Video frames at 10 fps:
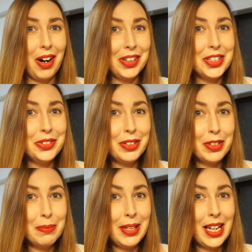arguing
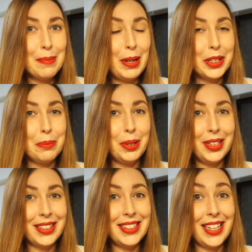with me about the
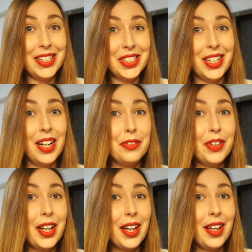pronunciation of
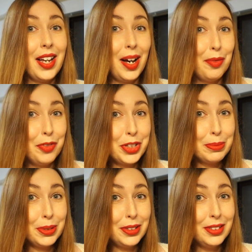
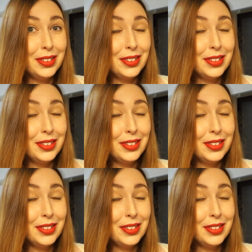comfortable,